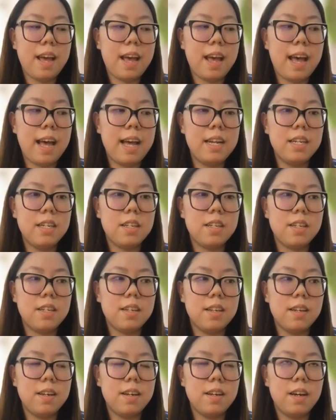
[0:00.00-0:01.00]
And
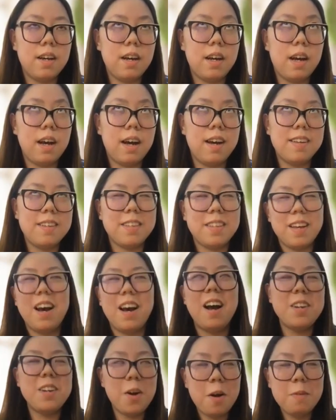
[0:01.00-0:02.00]
I
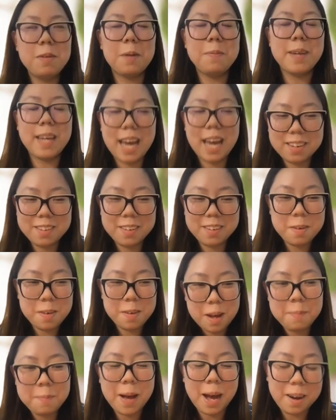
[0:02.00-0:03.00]
know I'm jumping out
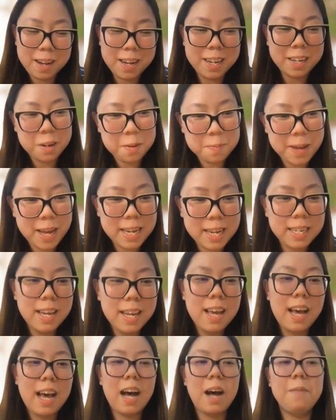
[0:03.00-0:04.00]
about a little bit.
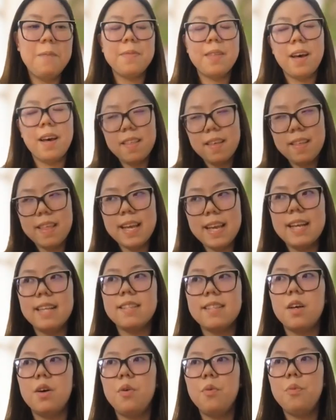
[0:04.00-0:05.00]
The other thing
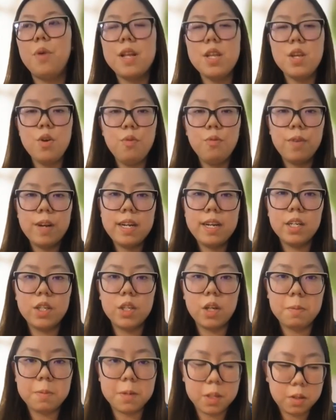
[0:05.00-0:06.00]
is, when you read a
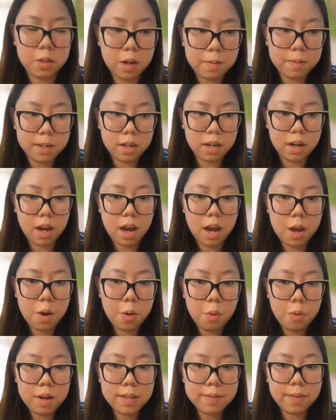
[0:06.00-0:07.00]
job description, I
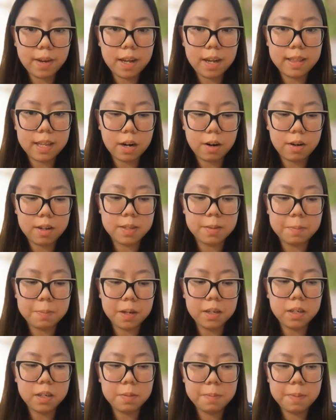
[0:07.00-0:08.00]
always find there is a
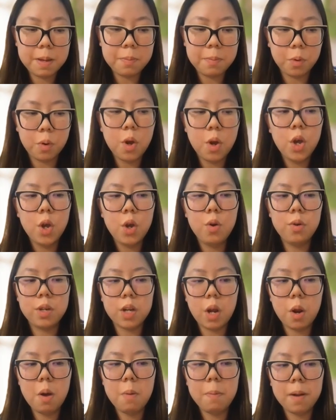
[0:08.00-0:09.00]
bunch of people who
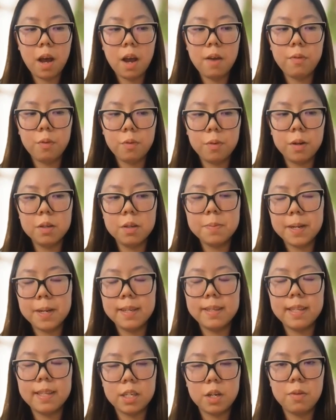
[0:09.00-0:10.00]
don't apply for roles
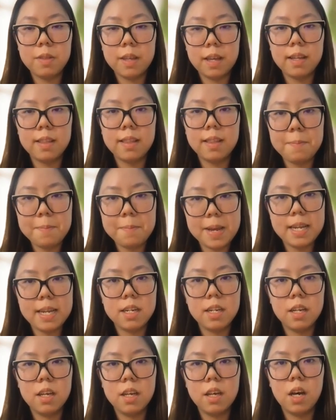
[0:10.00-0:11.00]
because they don't think they meet
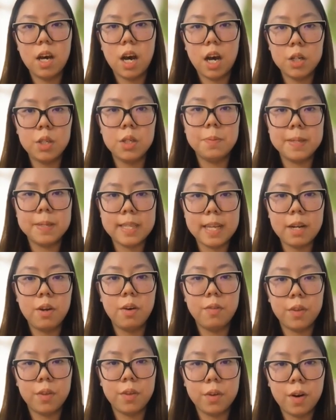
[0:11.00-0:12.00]
100%
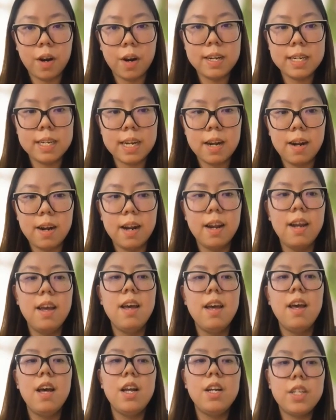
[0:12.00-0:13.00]
of the criteria.
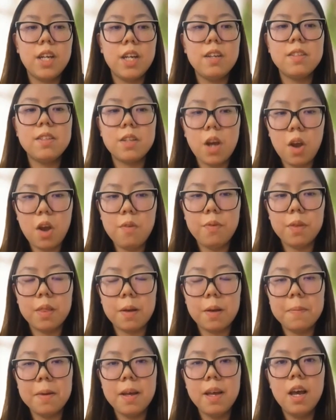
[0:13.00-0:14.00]
Just go for
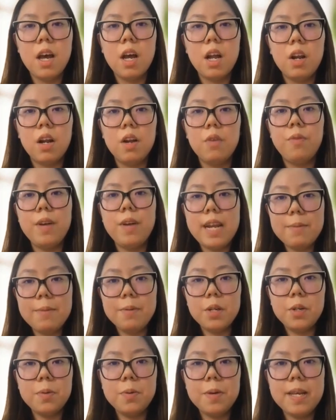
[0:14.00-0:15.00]
them. Read
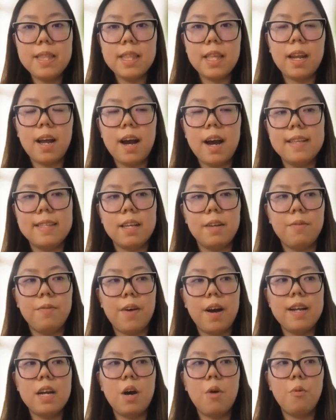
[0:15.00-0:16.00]
between the lines and
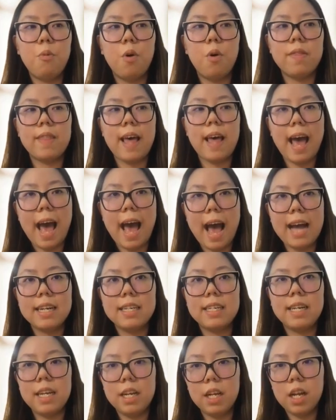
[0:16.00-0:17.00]
find out what they're
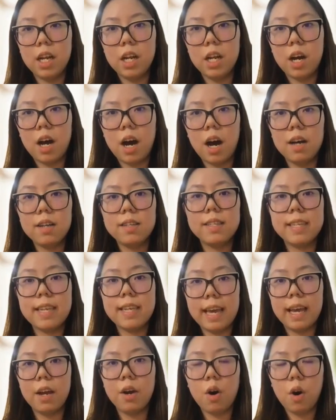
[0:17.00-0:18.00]
actually
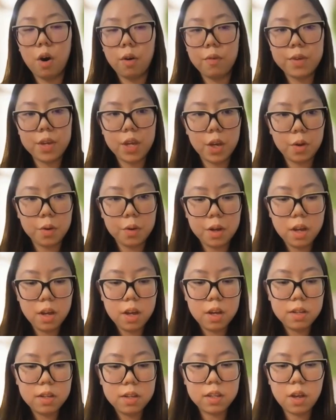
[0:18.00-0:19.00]
asking of you.
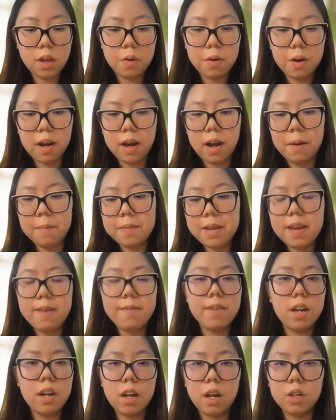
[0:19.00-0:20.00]
So
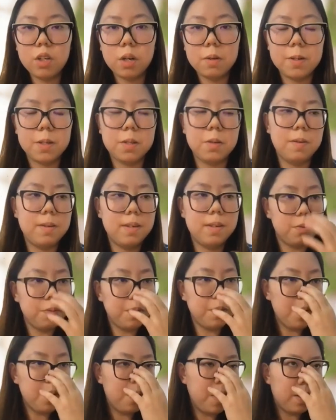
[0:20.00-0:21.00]
even in our job descriptions,
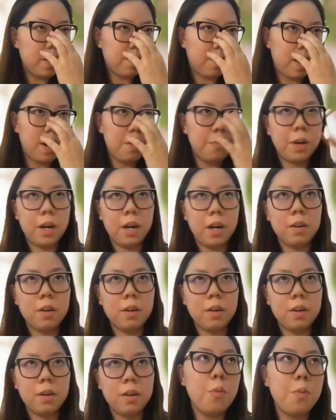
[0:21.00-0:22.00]
we always write, well,
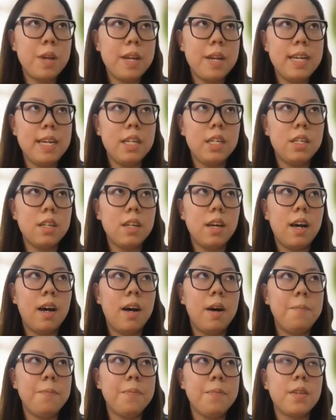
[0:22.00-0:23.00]
you know, we need
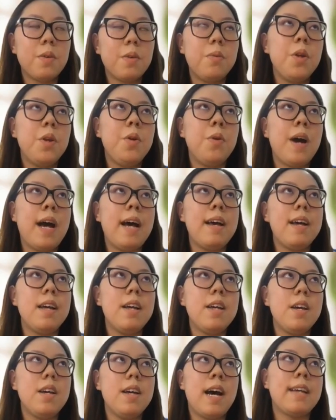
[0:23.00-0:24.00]
someone who
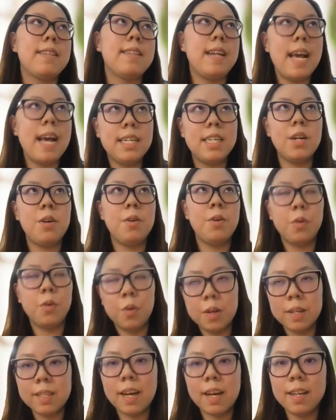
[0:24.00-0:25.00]
has an engineering or
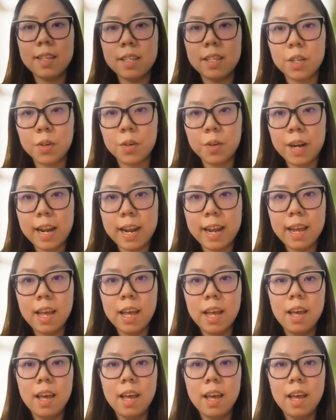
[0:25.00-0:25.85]
a science degree.